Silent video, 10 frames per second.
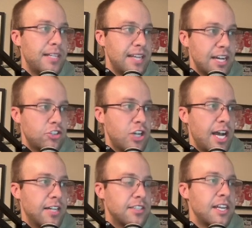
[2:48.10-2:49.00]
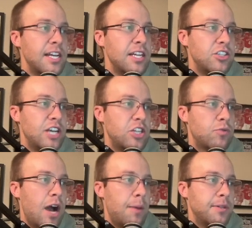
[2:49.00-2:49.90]
tech giants, CH
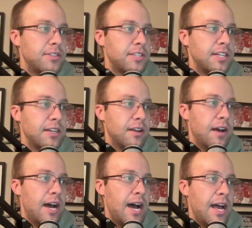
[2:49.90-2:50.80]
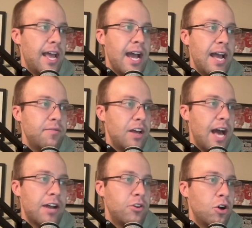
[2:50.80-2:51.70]
Robinson, uh, AI.
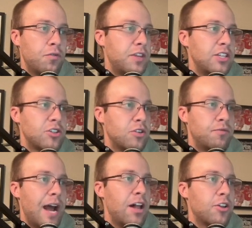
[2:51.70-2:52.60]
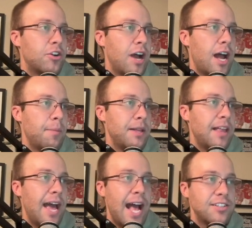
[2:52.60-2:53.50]
I don't know if these are valid or not. I mean,
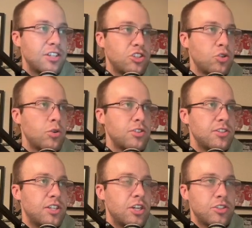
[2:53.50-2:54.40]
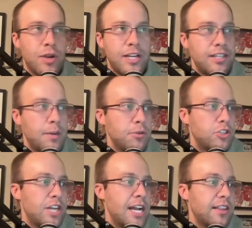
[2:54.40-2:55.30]
that has the sources here, so I could double
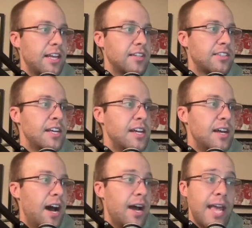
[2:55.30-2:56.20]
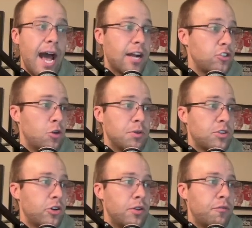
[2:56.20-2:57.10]
check this. Uh, yeah, October
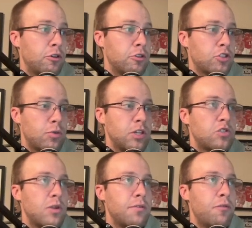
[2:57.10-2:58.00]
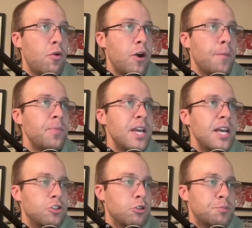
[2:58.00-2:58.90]
31st, 2024.
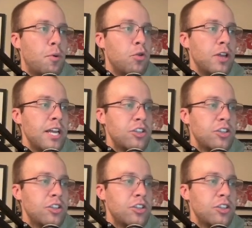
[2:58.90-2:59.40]
So it's pulling in